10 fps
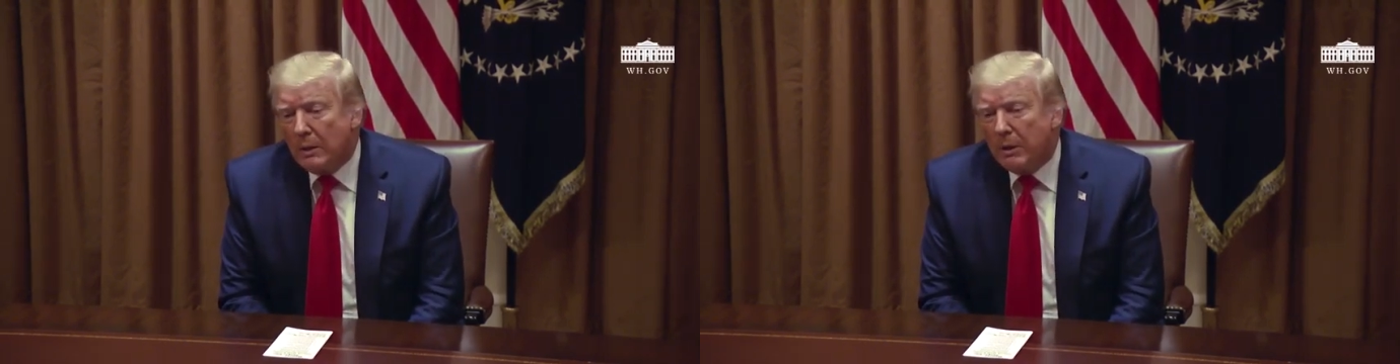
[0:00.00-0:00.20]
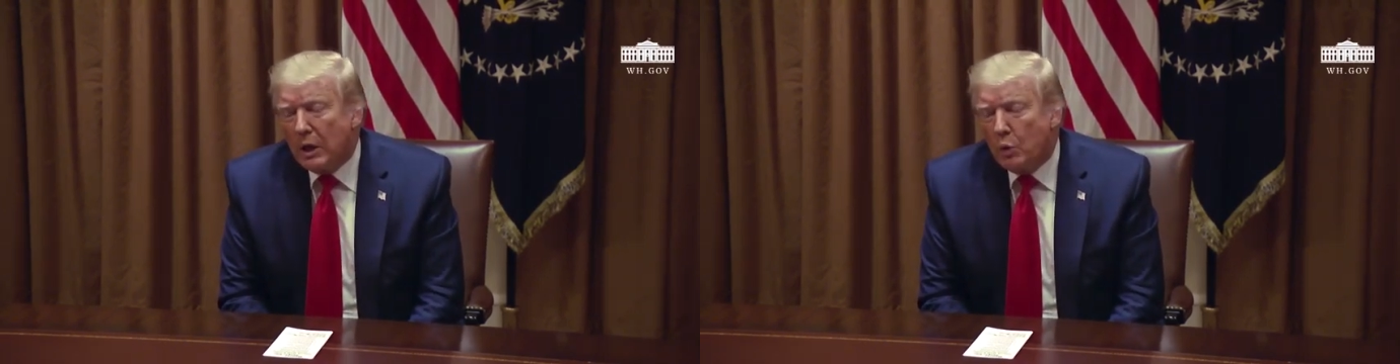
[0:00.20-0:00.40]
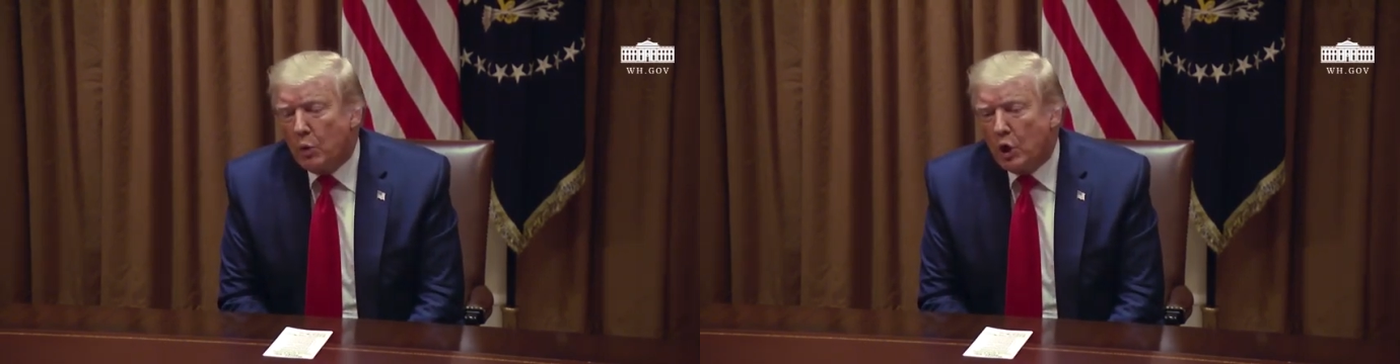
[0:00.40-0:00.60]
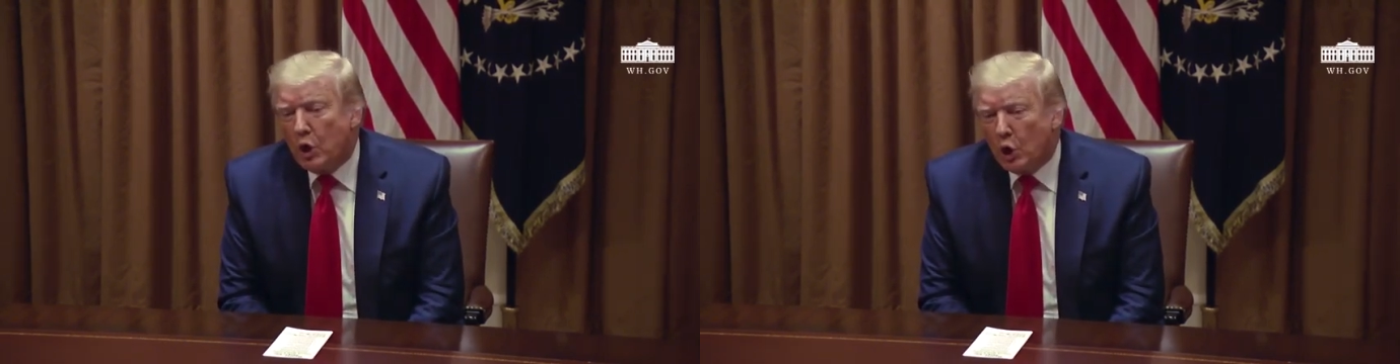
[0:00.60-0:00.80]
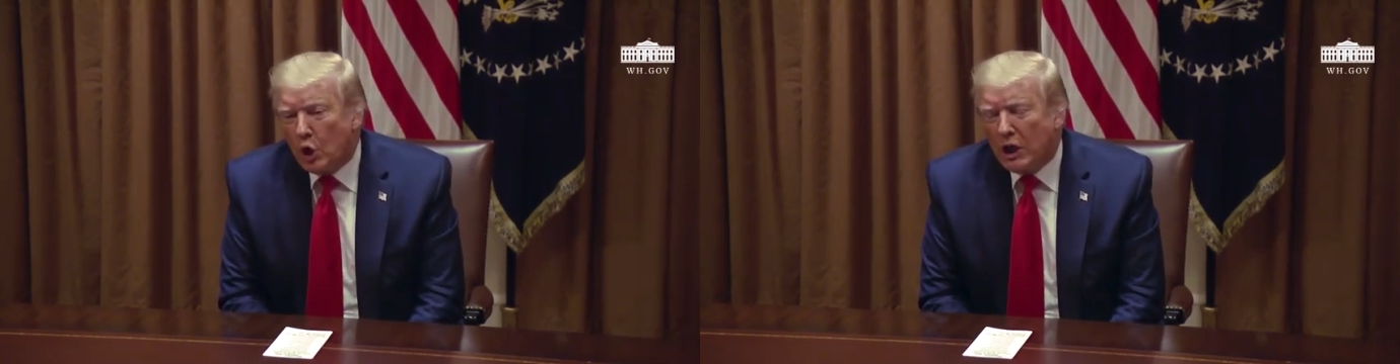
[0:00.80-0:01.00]
uh, but
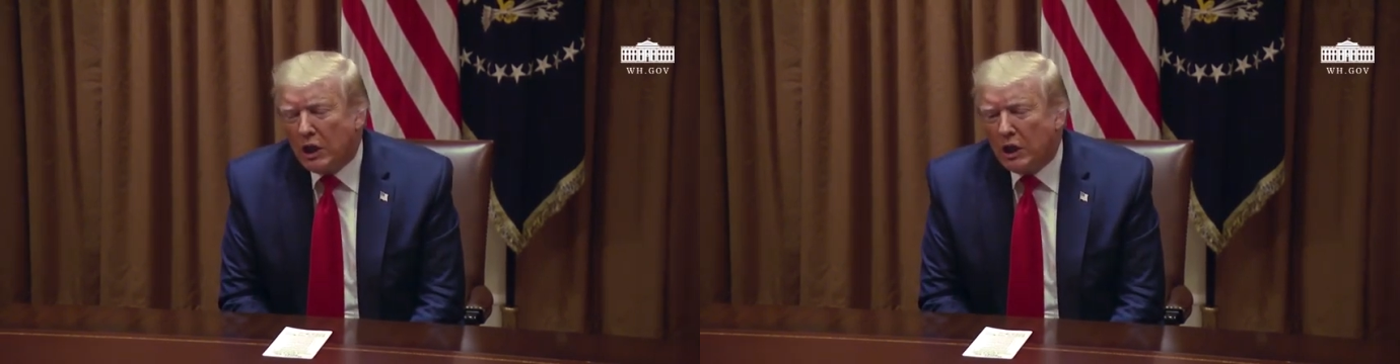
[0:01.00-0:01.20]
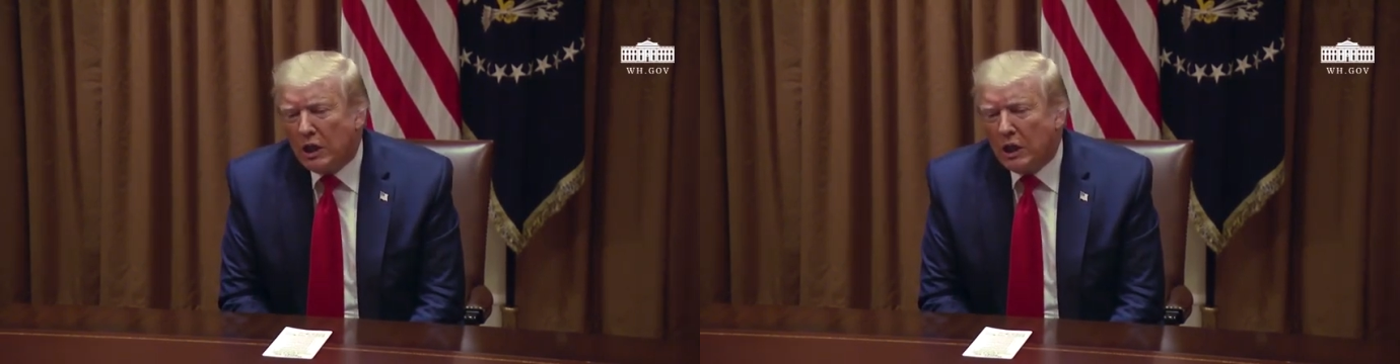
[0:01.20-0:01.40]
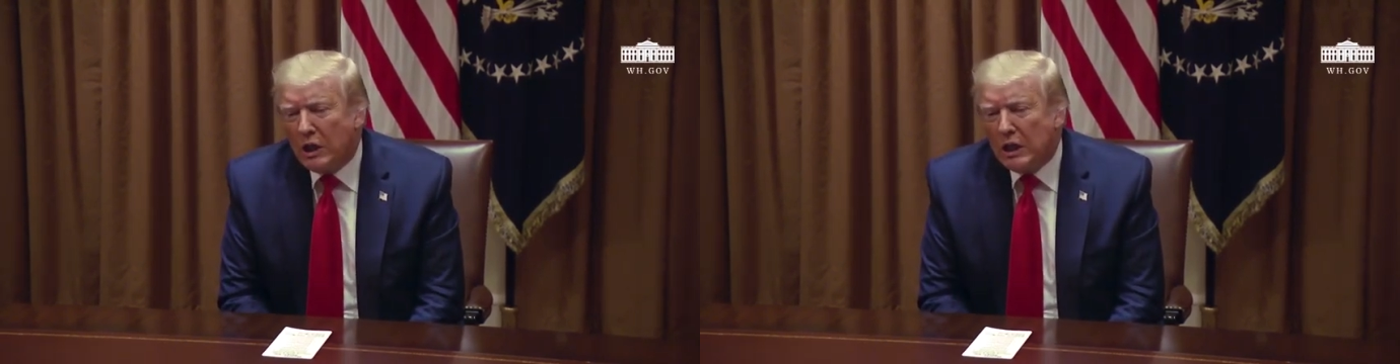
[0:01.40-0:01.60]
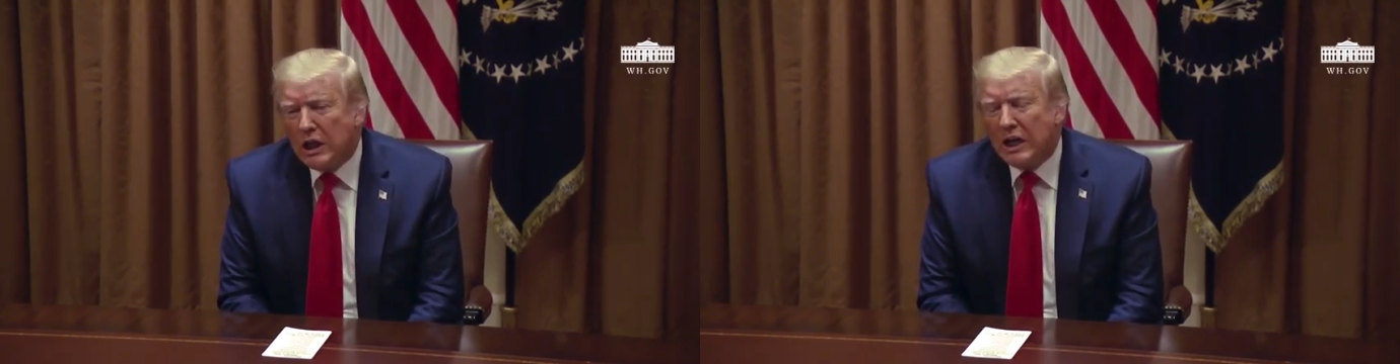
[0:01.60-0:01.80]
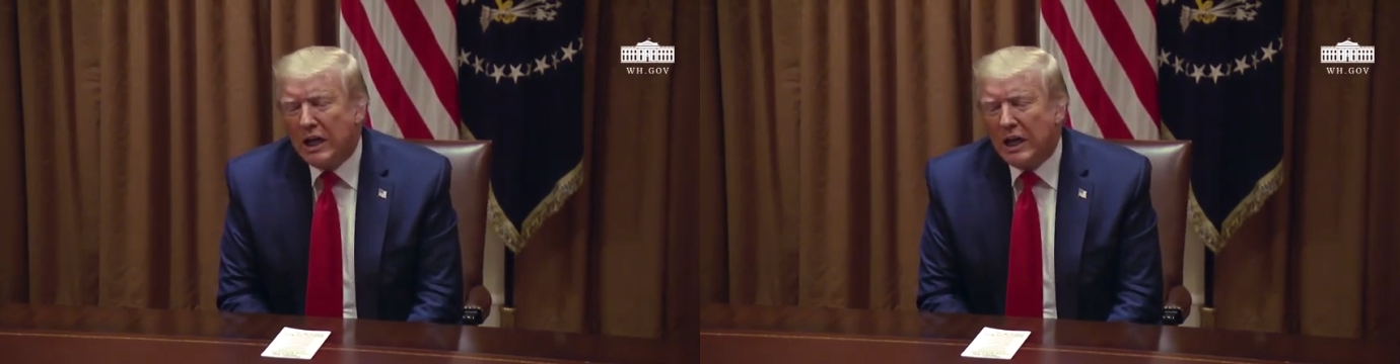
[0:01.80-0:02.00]
when you look at
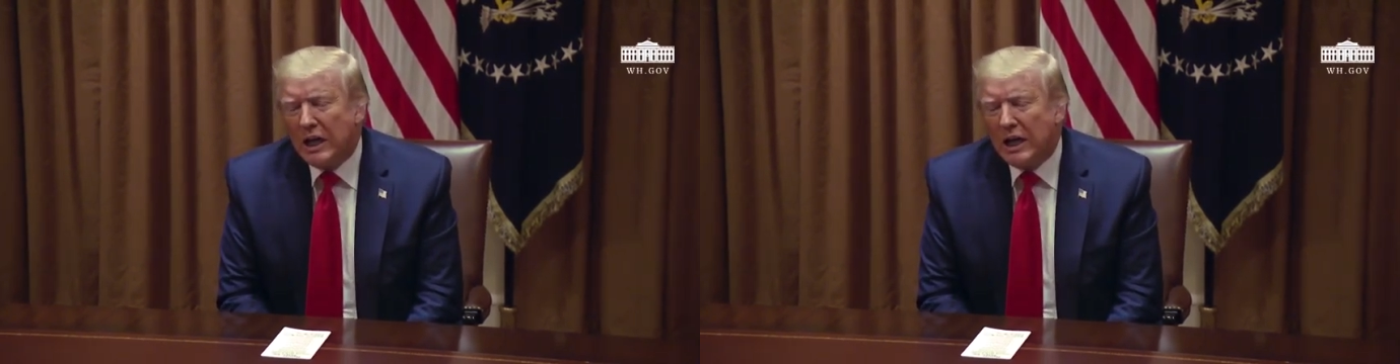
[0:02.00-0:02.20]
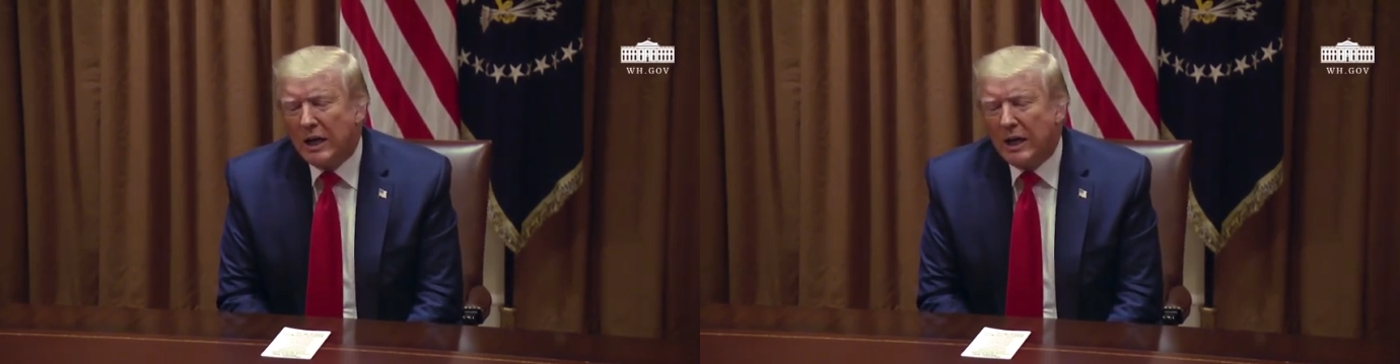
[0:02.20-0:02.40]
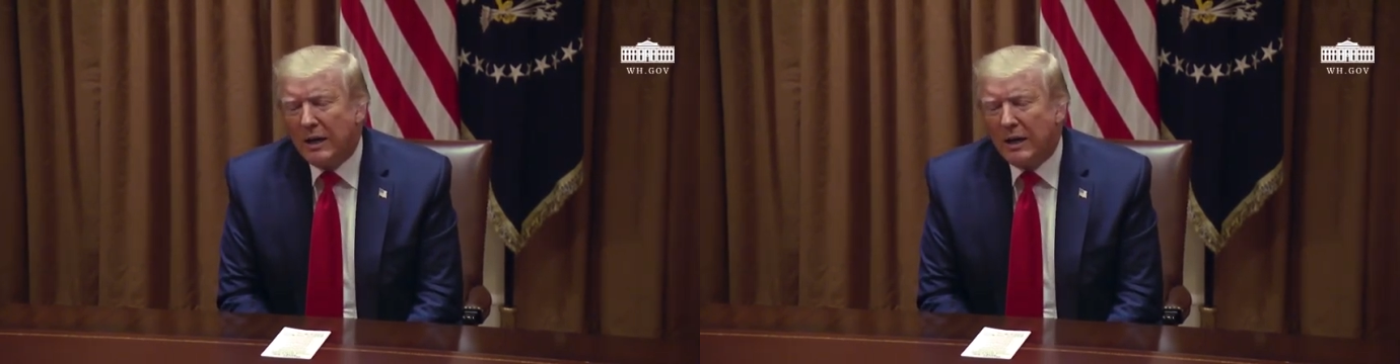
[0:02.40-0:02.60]
the economics,